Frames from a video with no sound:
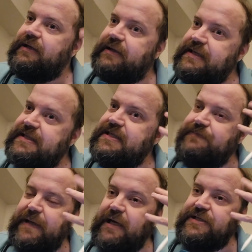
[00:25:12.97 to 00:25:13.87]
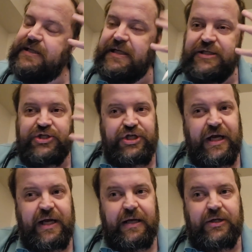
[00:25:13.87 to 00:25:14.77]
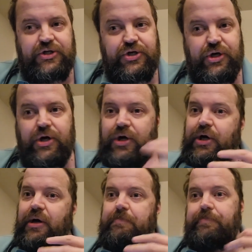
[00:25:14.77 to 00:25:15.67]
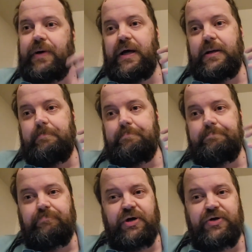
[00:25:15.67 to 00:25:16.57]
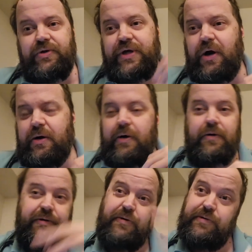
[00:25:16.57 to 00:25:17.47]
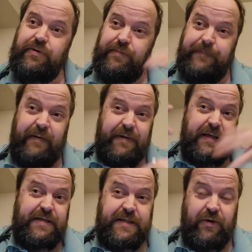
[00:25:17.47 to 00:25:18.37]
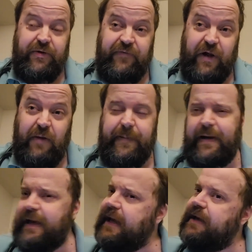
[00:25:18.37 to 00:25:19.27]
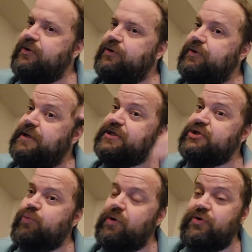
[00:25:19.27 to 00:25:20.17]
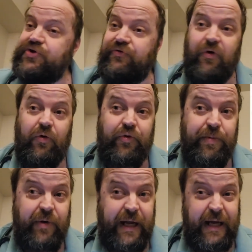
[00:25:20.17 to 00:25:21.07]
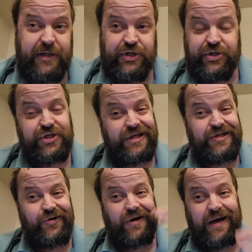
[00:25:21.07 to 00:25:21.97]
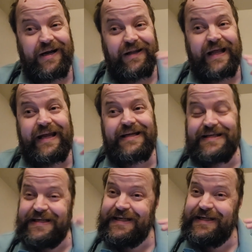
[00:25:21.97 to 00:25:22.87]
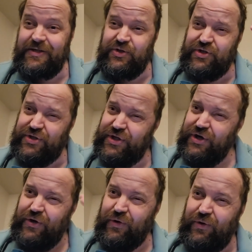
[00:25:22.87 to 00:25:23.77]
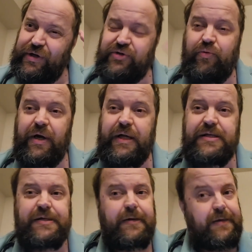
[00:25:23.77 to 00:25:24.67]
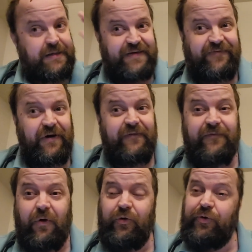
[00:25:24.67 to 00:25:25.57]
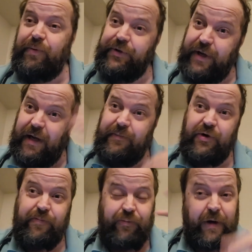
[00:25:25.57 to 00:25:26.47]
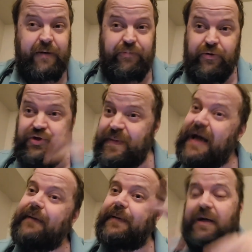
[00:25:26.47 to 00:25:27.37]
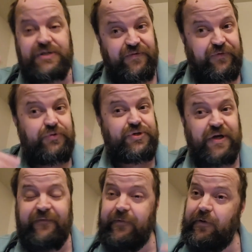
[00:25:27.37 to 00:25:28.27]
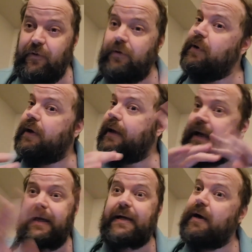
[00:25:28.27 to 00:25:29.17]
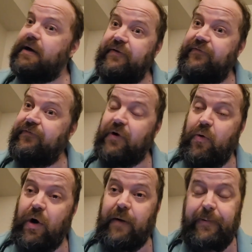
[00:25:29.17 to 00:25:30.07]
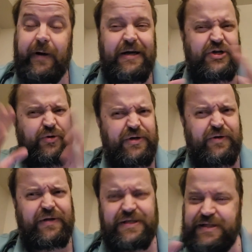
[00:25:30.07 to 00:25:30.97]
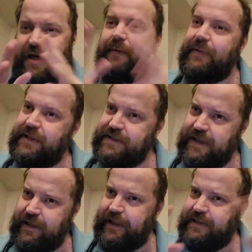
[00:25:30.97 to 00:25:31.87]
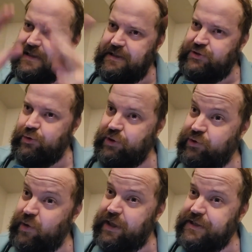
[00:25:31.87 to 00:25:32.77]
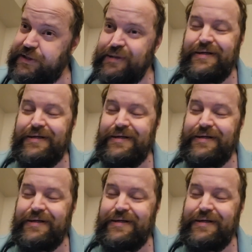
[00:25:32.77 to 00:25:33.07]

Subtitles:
This is because of this change. But when you're younger, everything is still developing. And this is one of those vulnerable ages. In your kind of late teens, early 20s, it's a very vulnerable time when your brain prunes back, because if you suffer any kind of acquired brain injury during this time, like I said, late teens, early 20s,